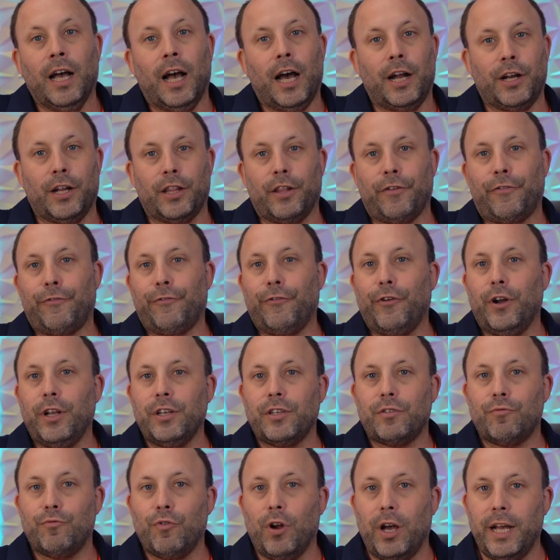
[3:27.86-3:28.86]
and at the
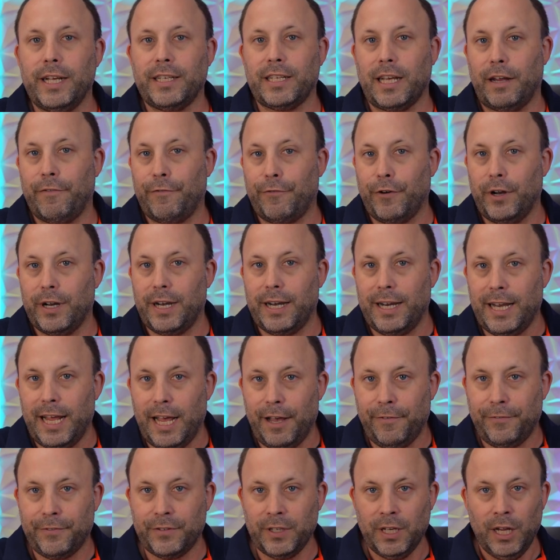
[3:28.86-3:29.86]
front right and front
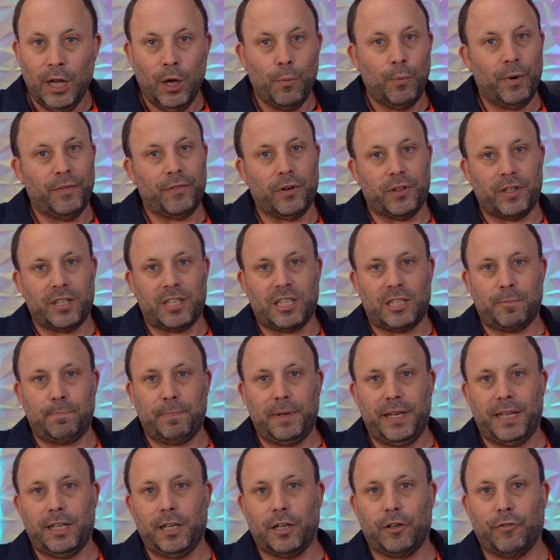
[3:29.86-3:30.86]
left we've got the speaker